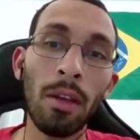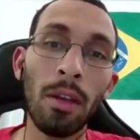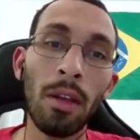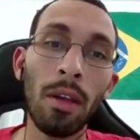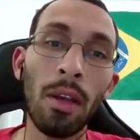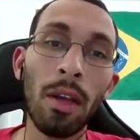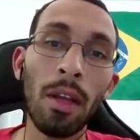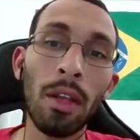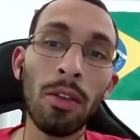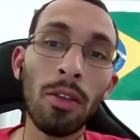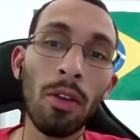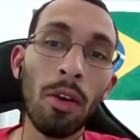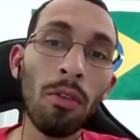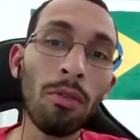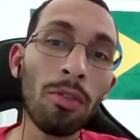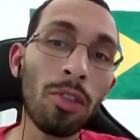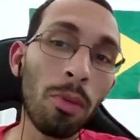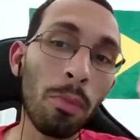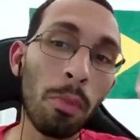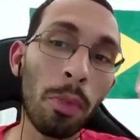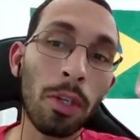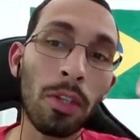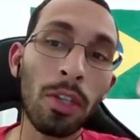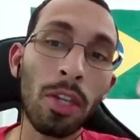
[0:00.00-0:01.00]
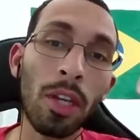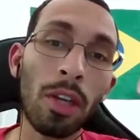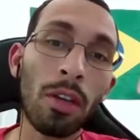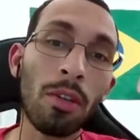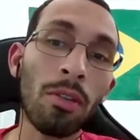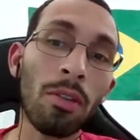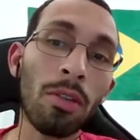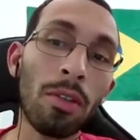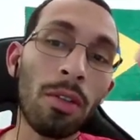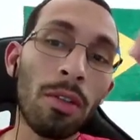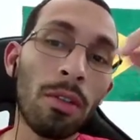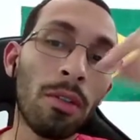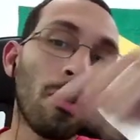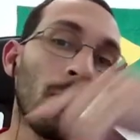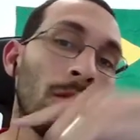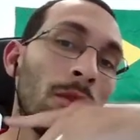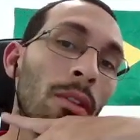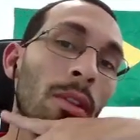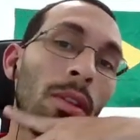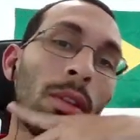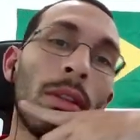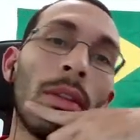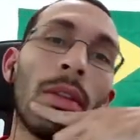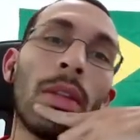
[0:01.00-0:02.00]
and those in particular,
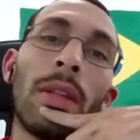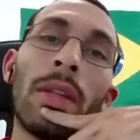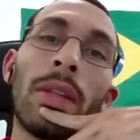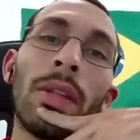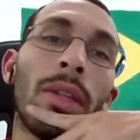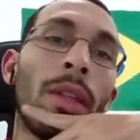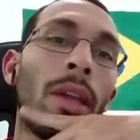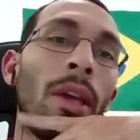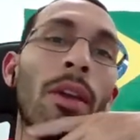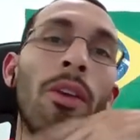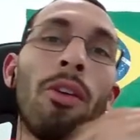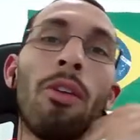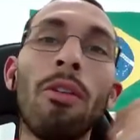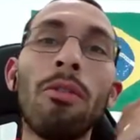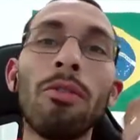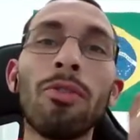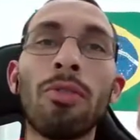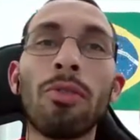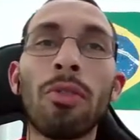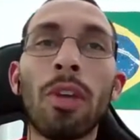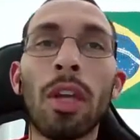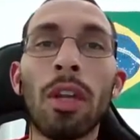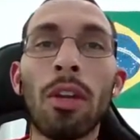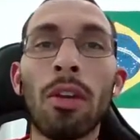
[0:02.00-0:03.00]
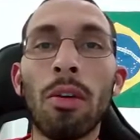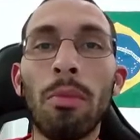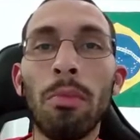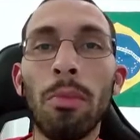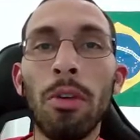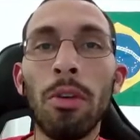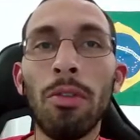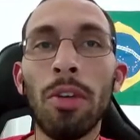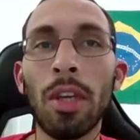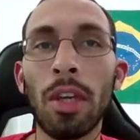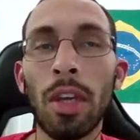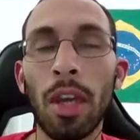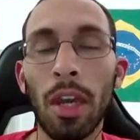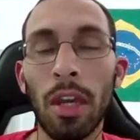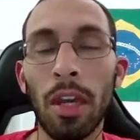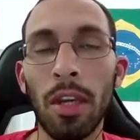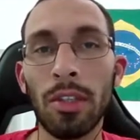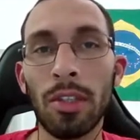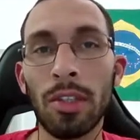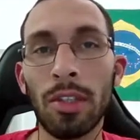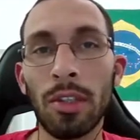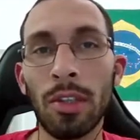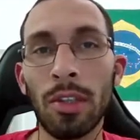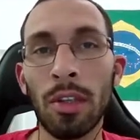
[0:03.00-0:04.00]
they also can
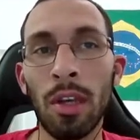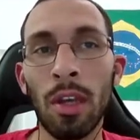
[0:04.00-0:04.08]
communicate